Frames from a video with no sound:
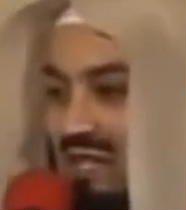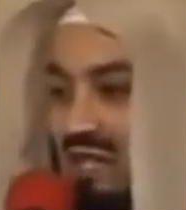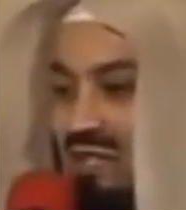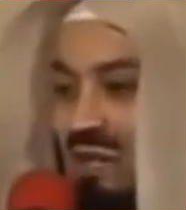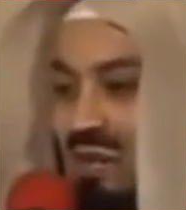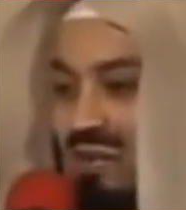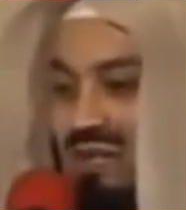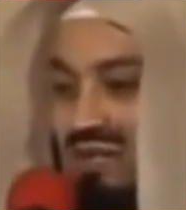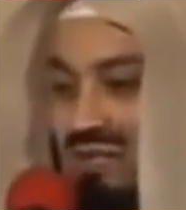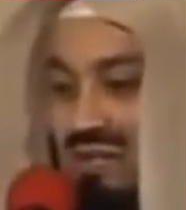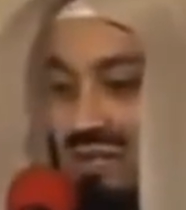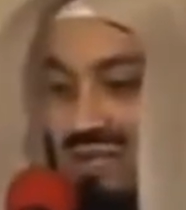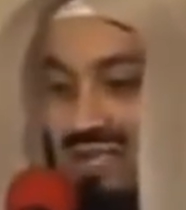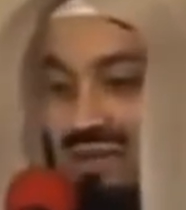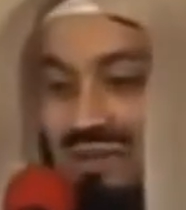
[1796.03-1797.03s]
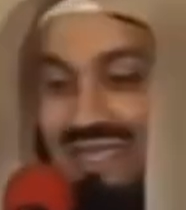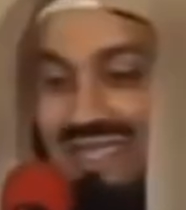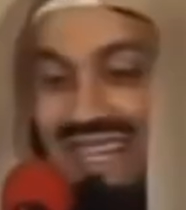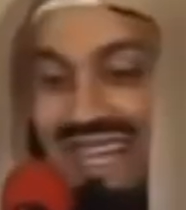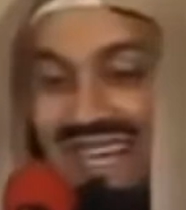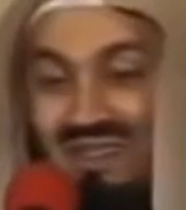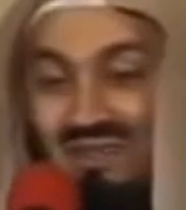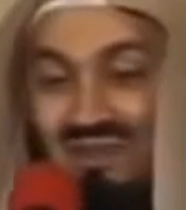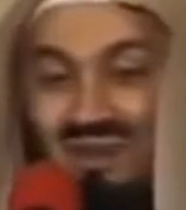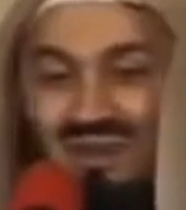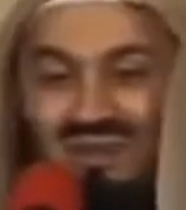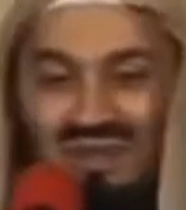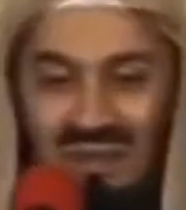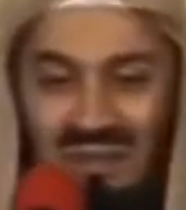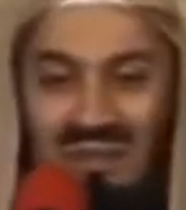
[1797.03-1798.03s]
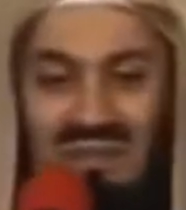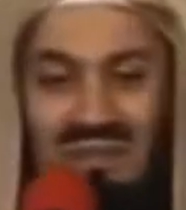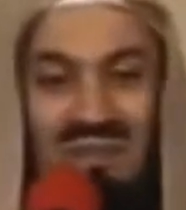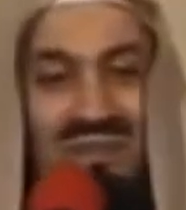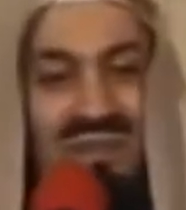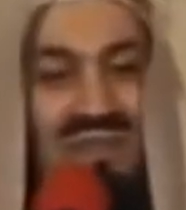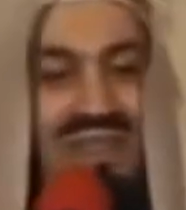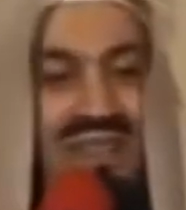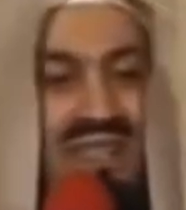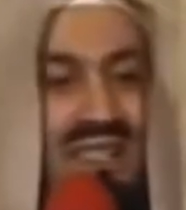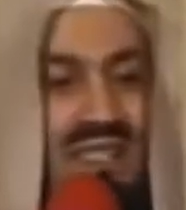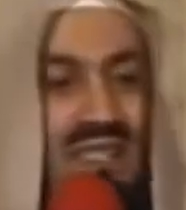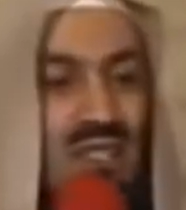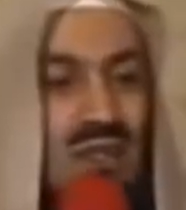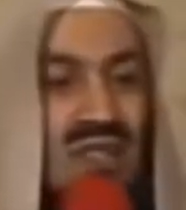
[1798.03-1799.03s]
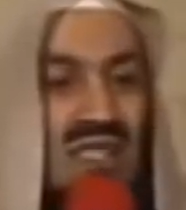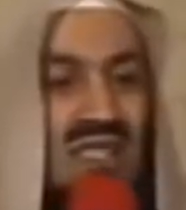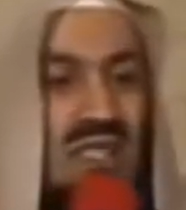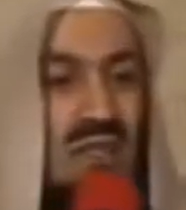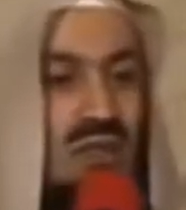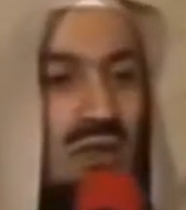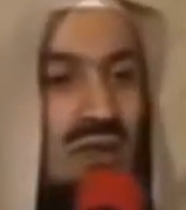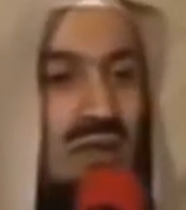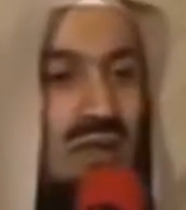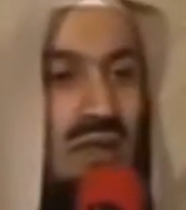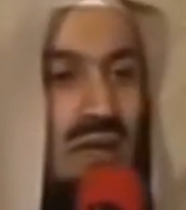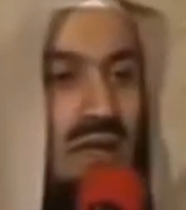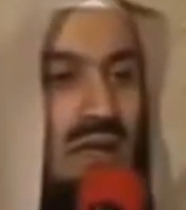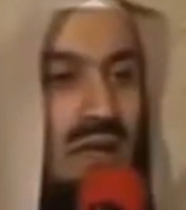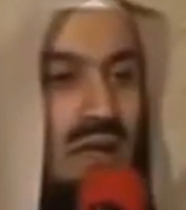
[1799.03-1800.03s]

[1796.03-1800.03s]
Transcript: had she told the truth, it was the end of all of them. So she says, look,